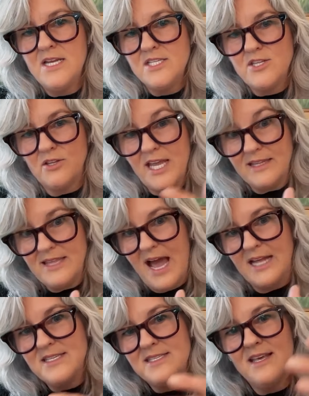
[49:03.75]
7
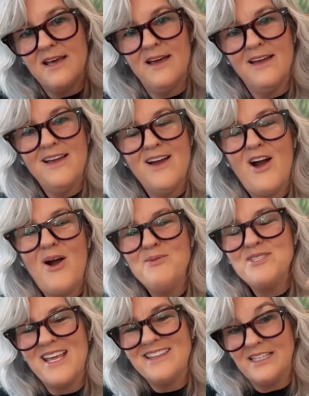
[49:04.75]
so like that's
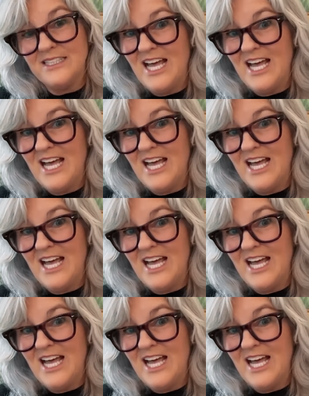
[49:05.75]
the